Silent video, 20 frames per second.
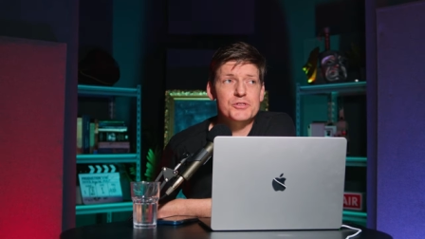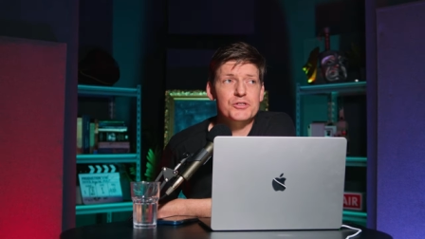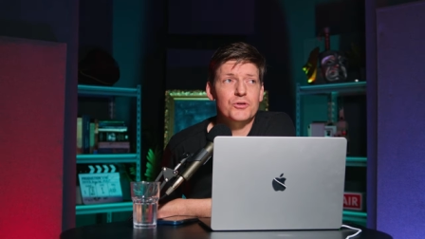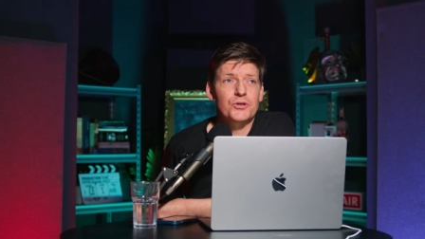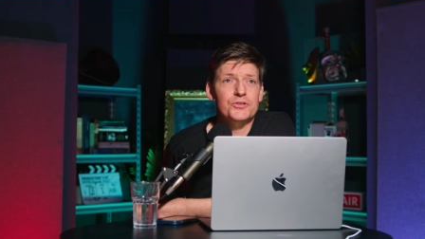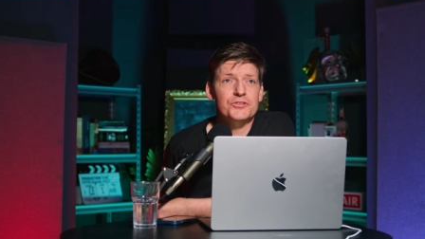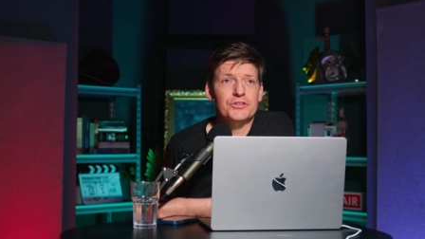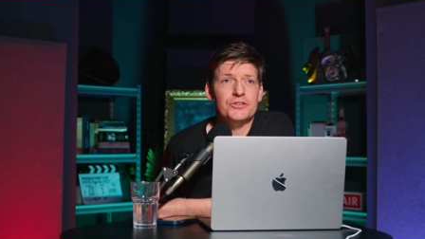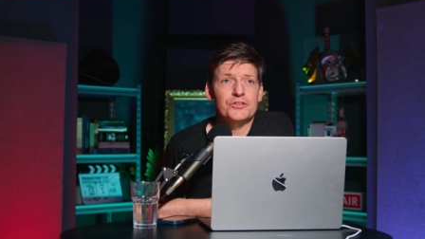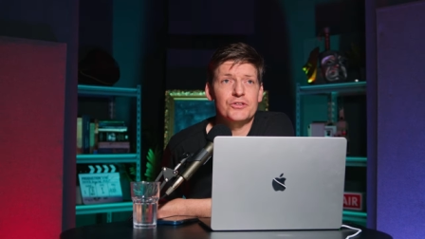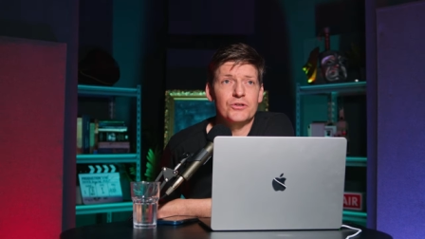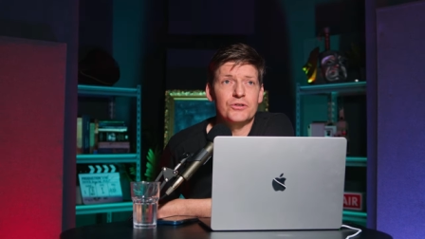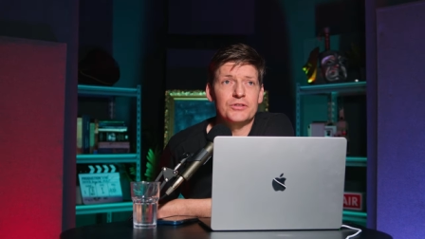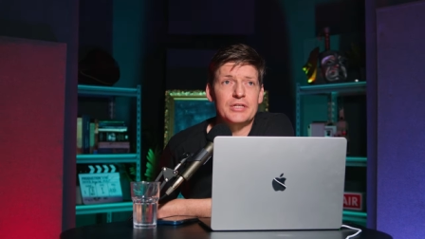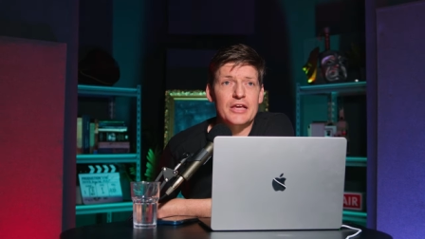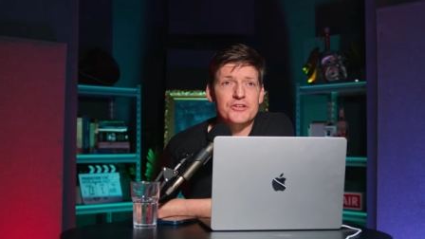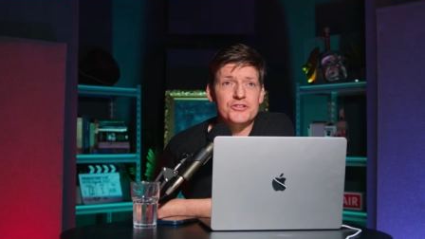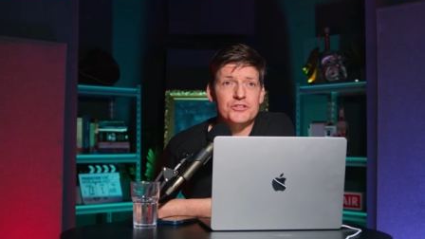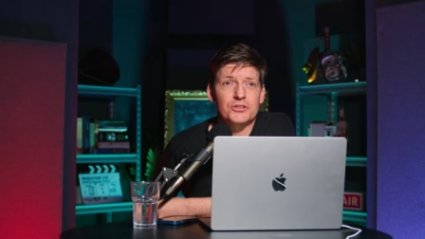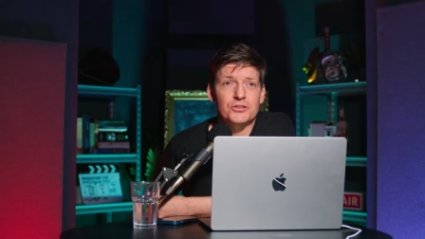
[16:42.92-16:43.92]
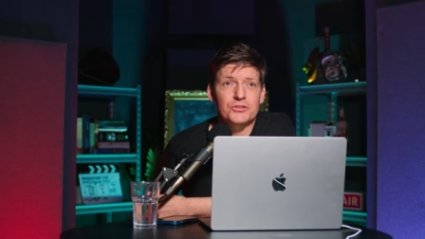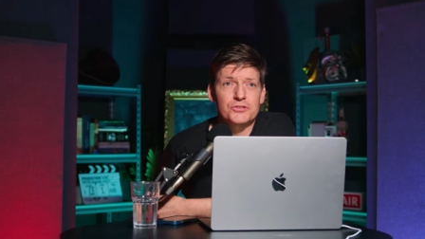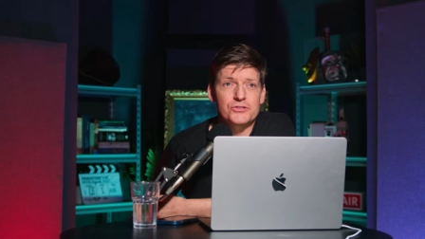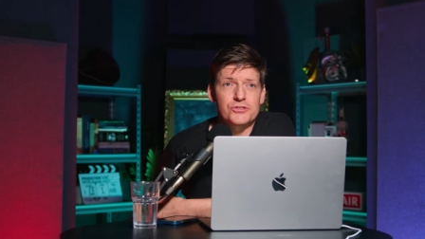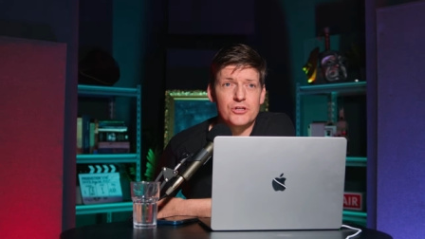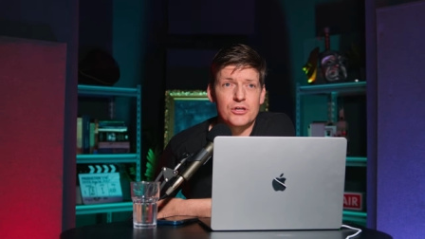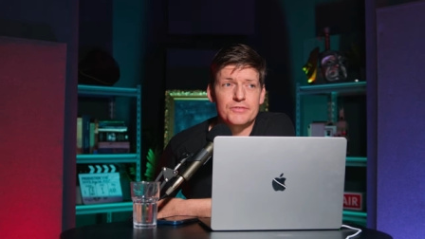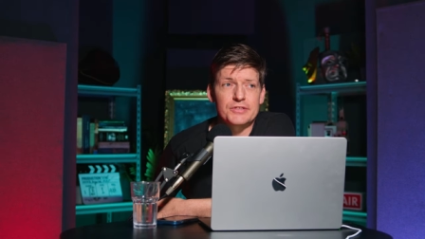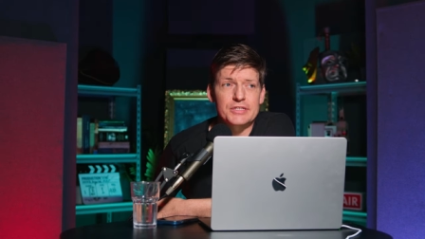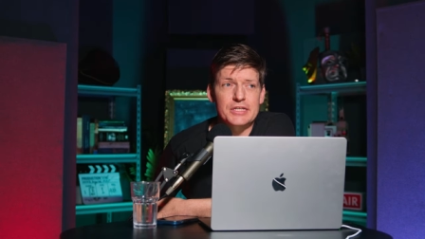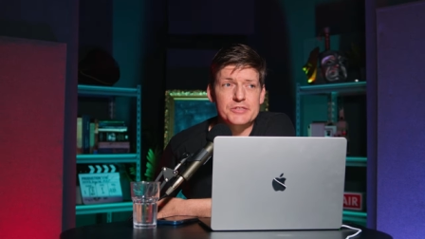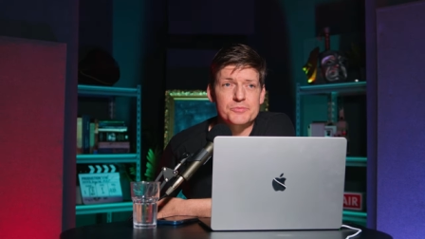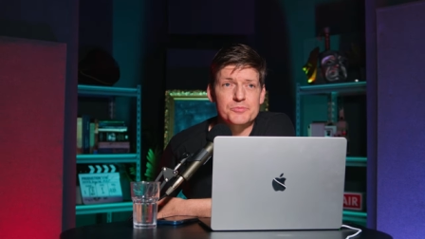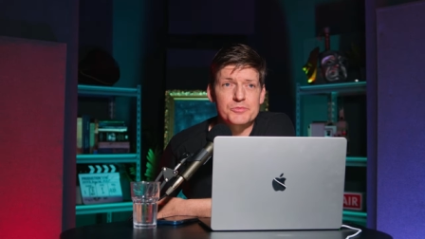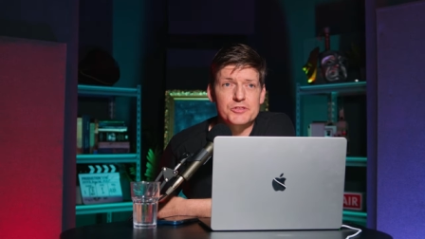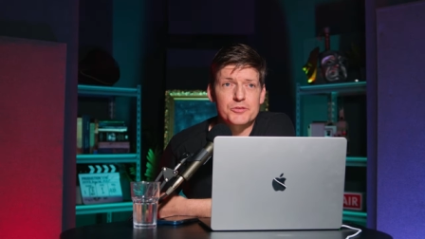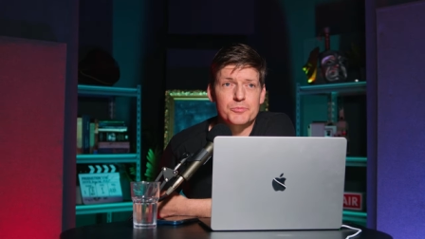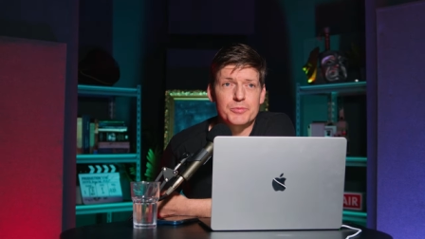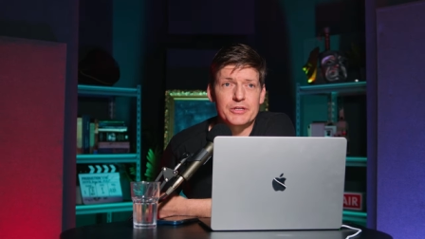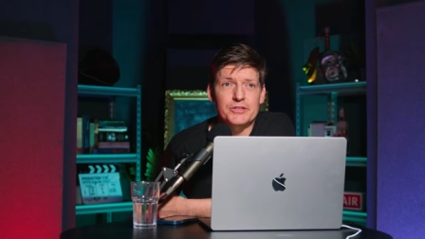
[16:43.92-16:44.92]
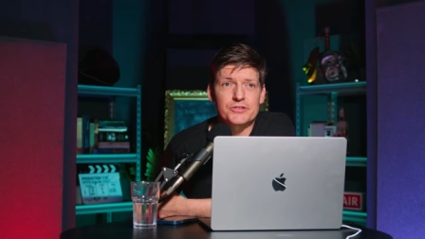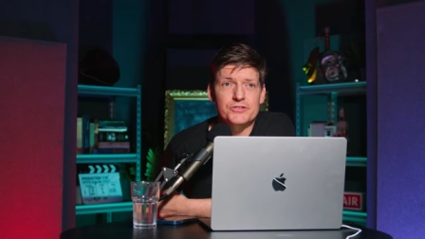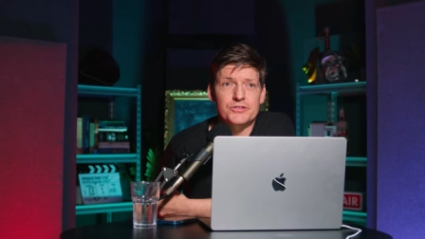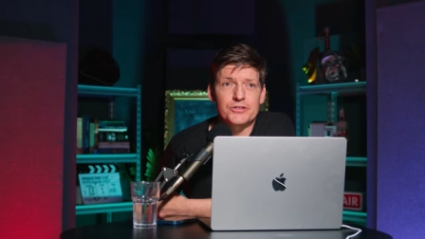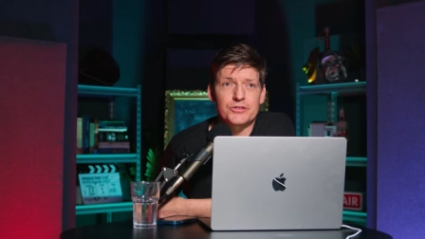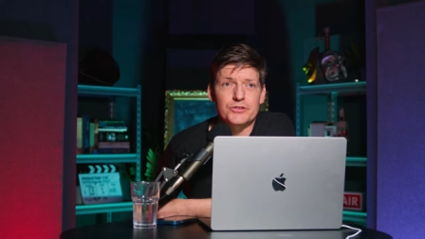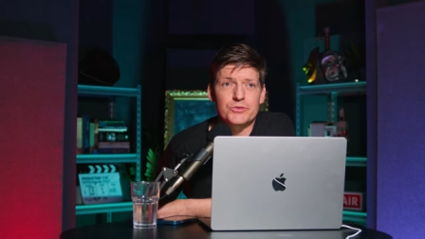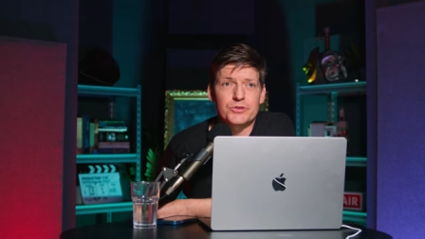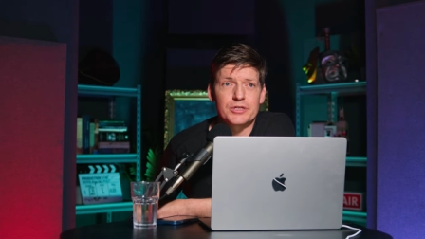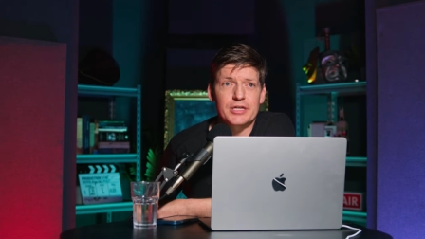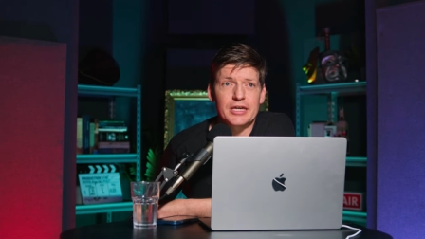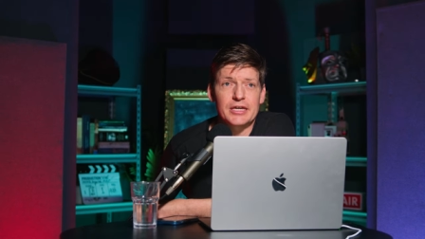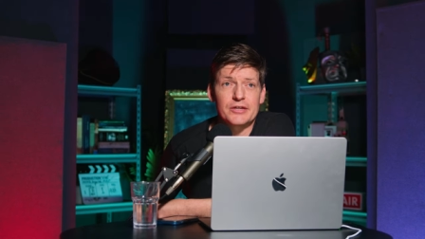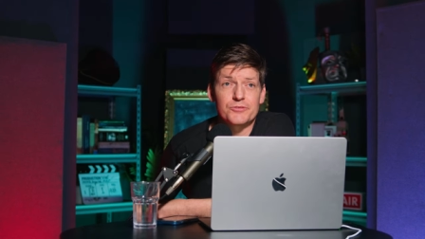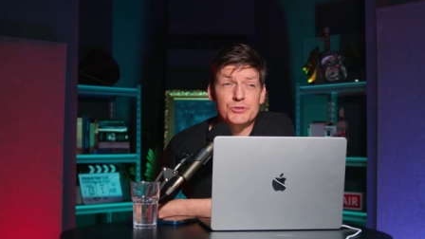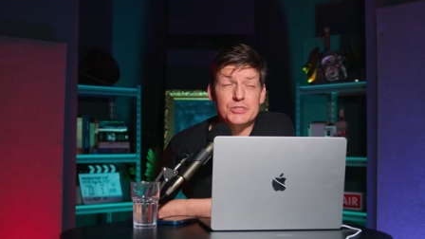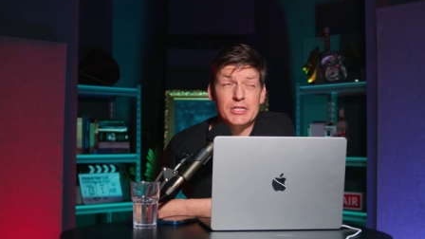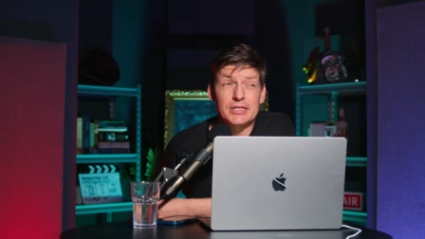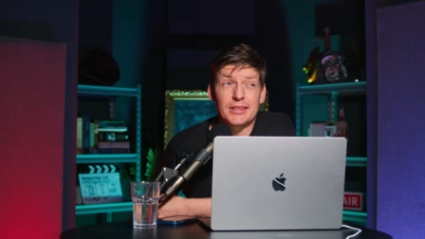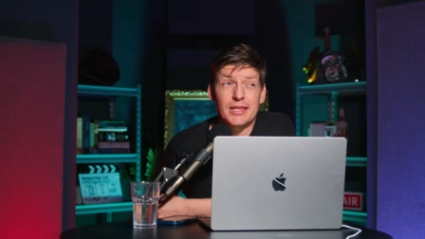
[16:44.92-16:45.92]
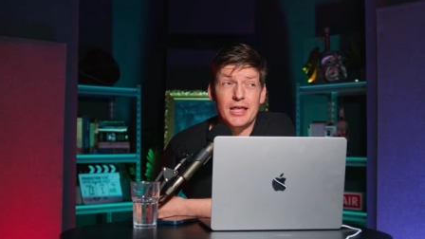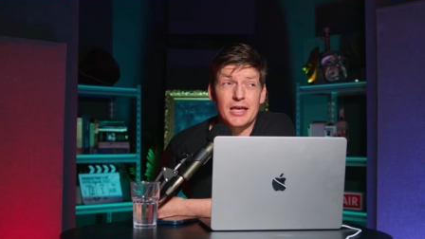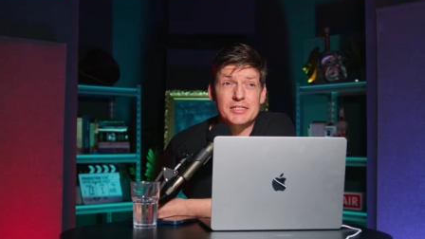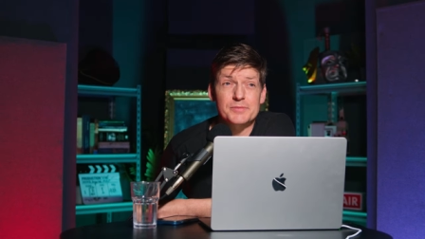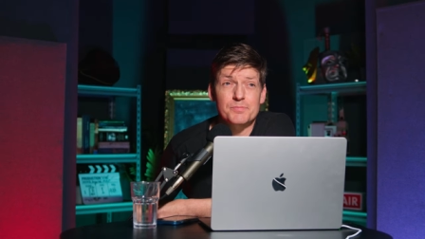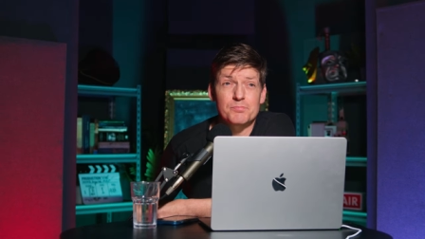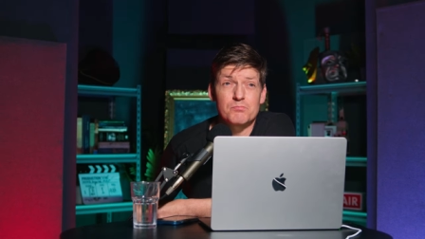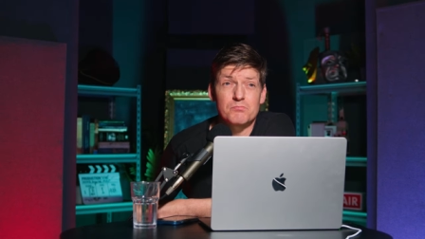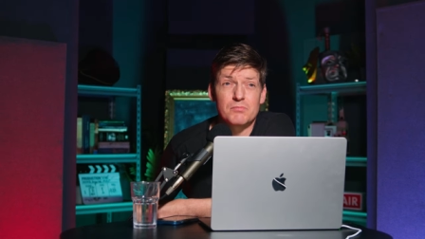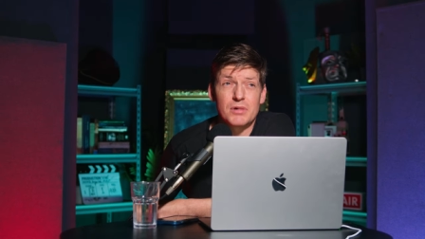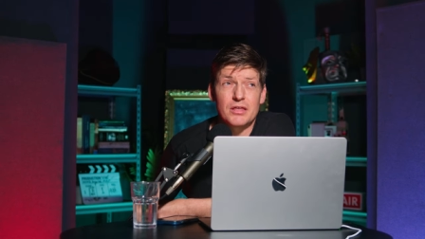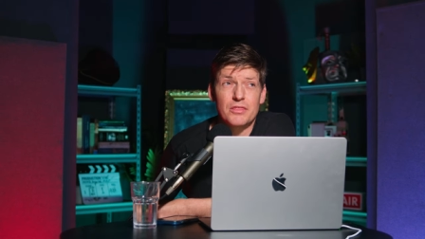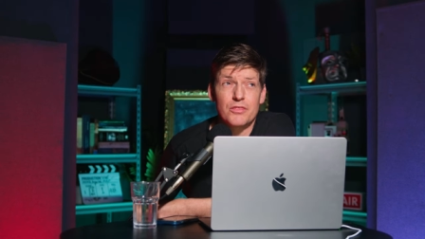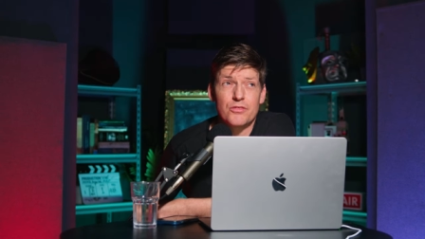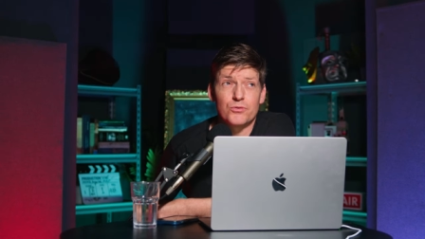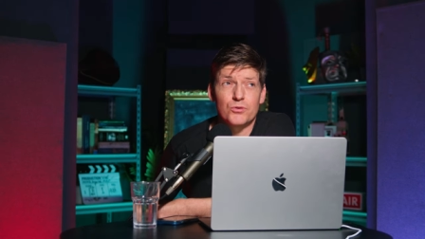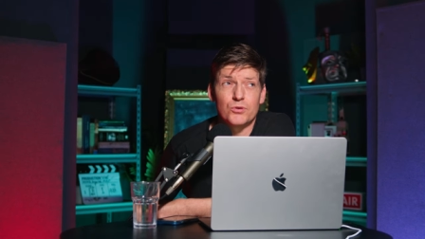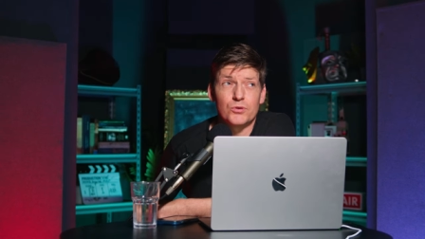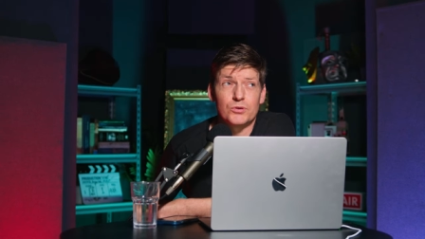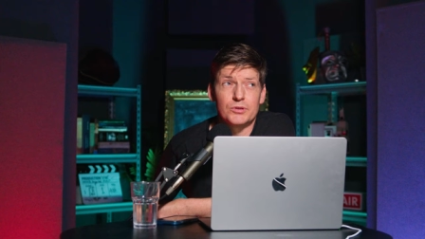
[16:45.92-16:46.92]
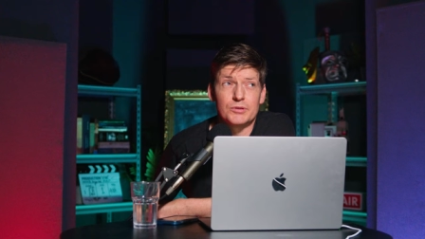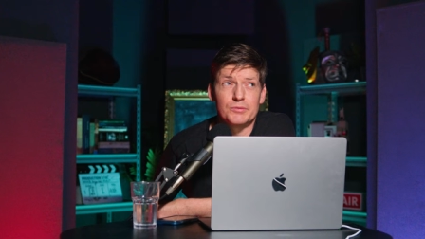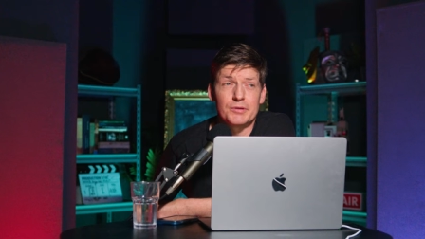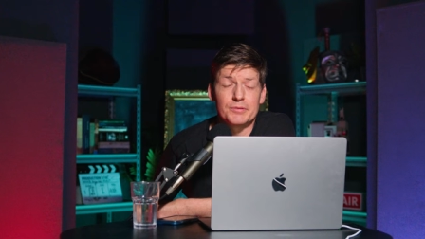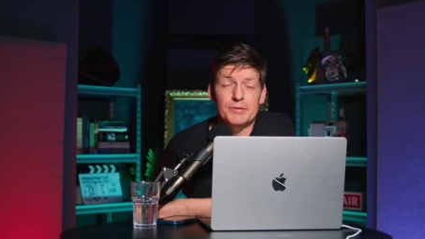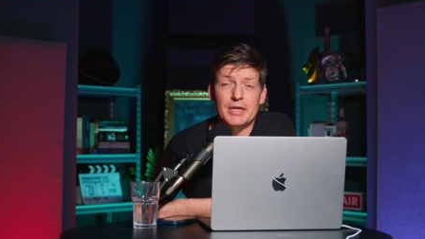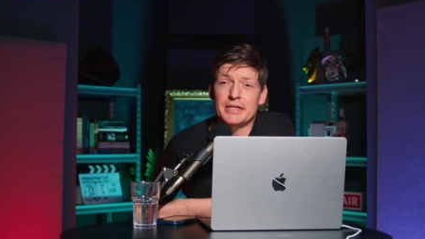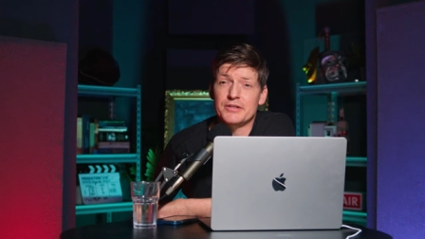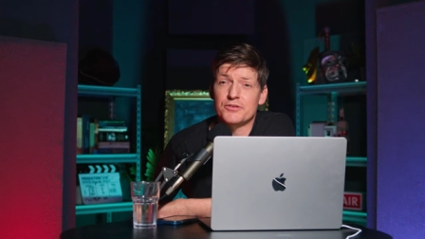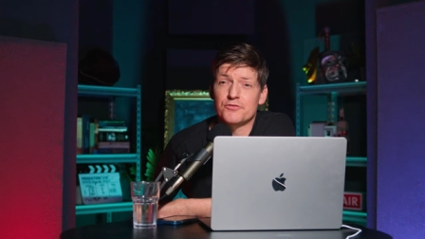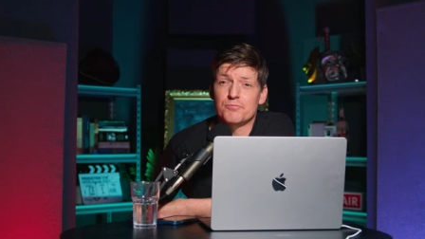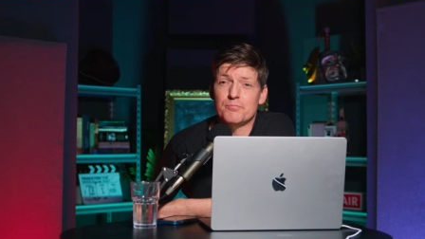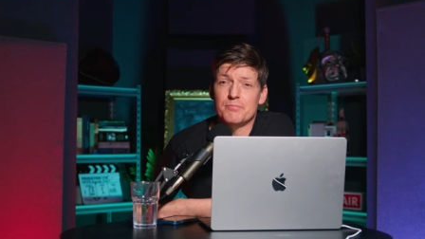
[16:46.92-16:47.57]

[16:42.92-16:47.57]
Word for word: across in your national conservatism speech that you gave, was it last month or end of